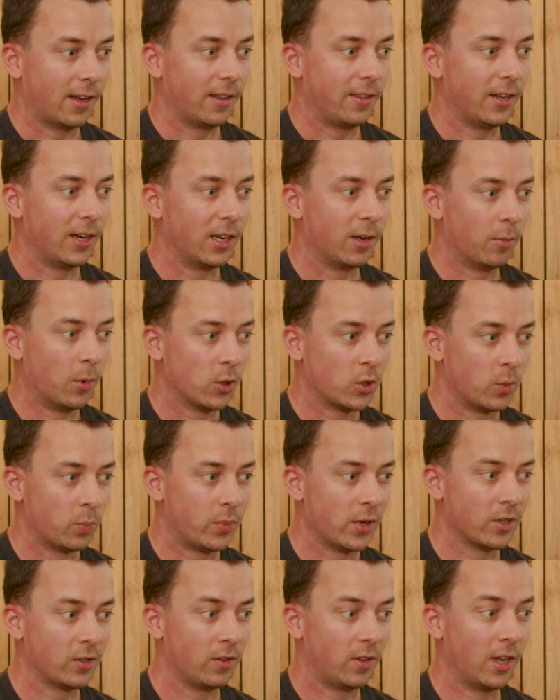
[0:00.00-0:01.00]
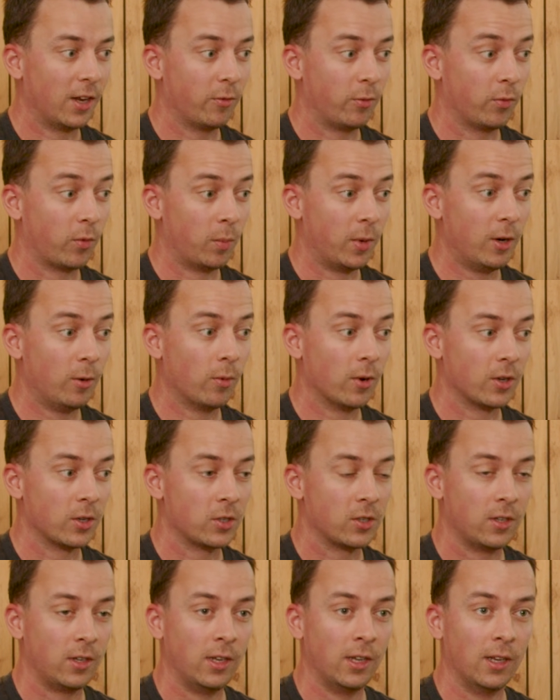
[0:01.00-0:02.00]
I think the most impressive thing for me
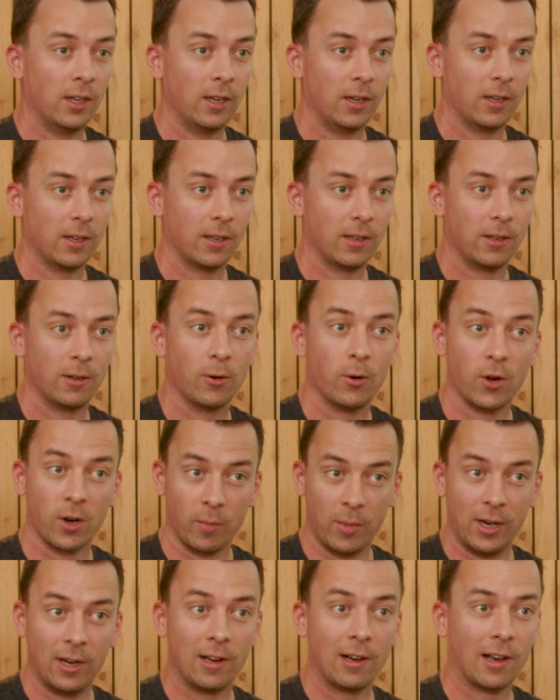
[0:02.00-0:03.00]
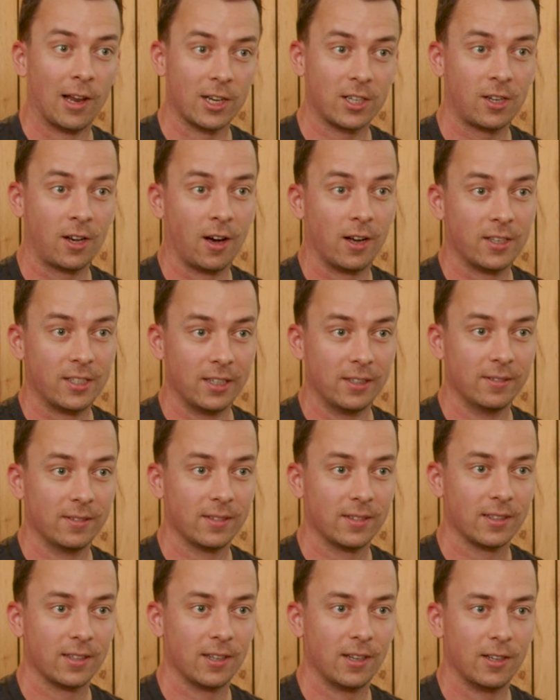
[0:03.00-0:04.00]
was the automated glass cutting
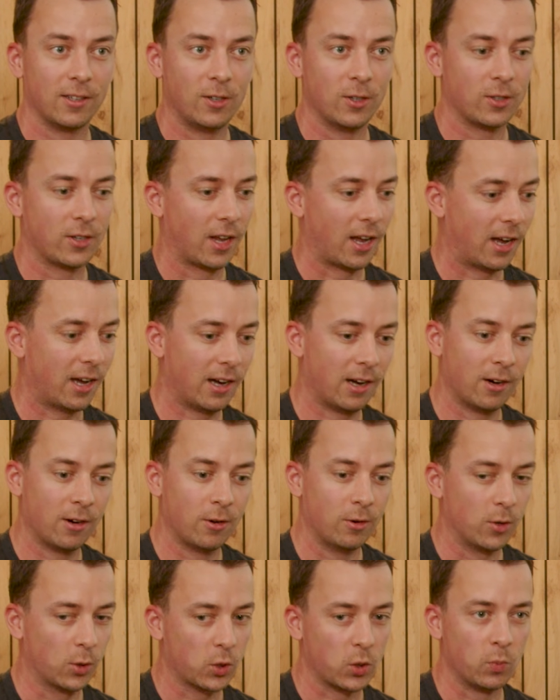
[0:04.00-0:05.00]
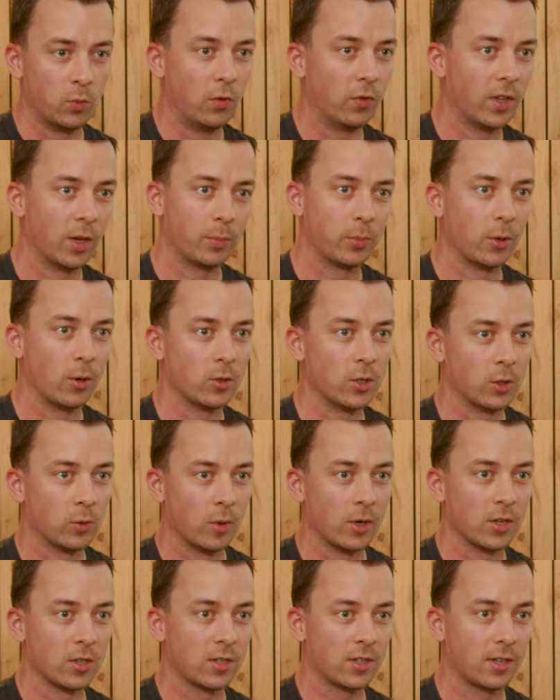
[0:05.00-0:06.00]
and just how smooth that process
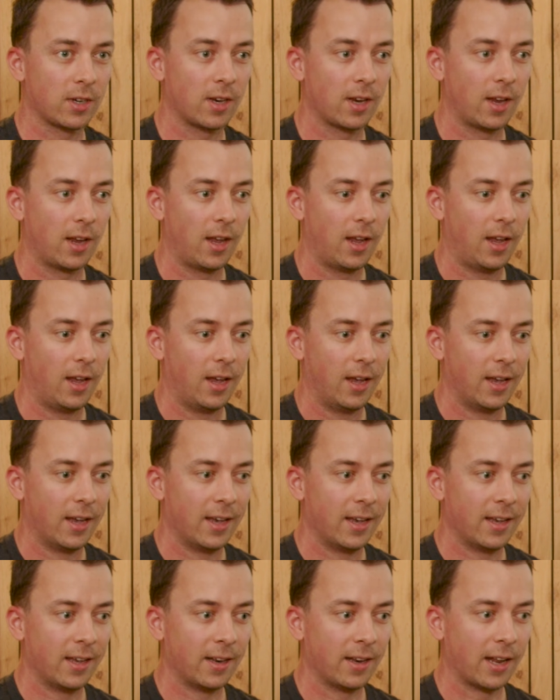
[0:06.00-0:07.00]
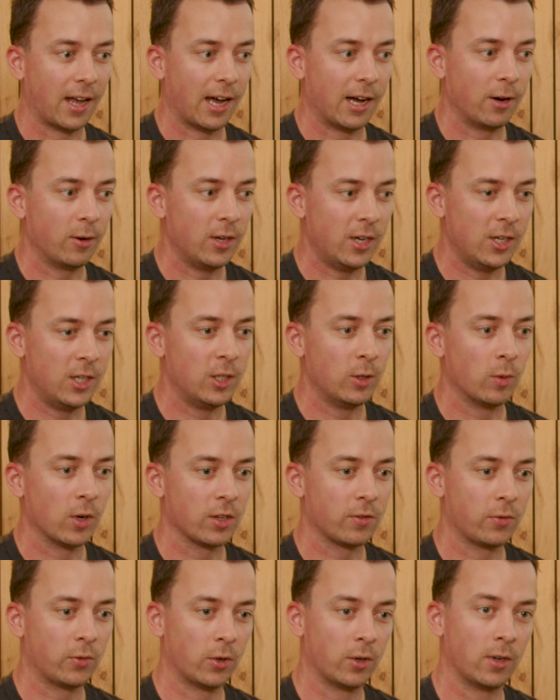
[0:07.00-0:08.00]
was and how easy it
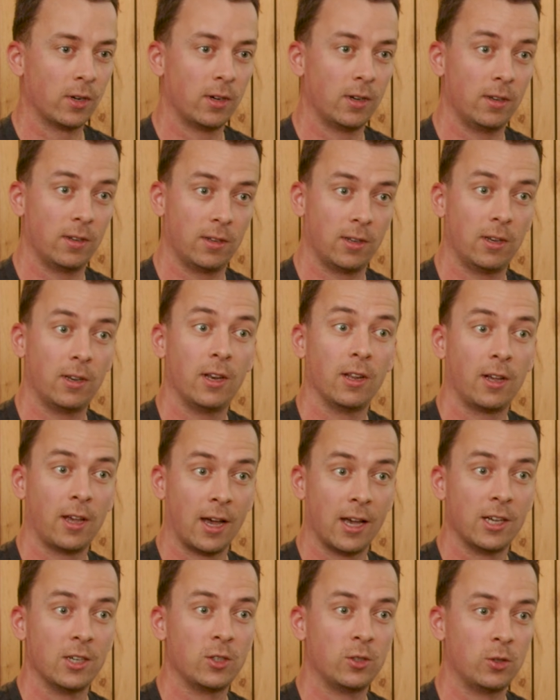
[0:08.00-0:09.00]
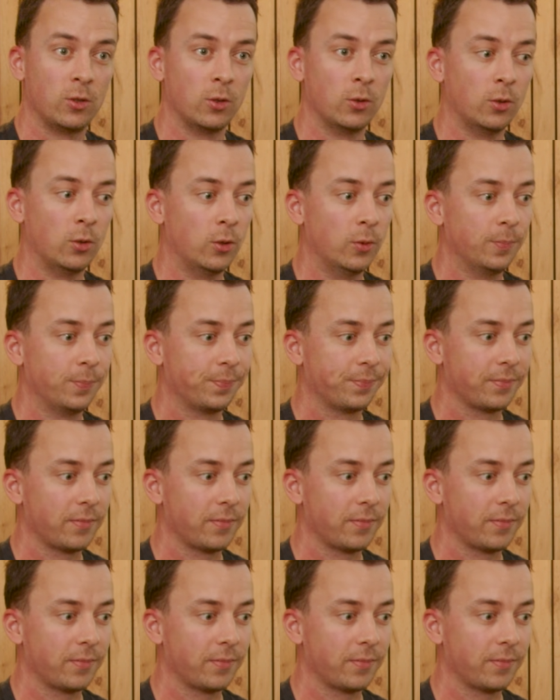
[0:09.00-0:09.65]
was for the guys to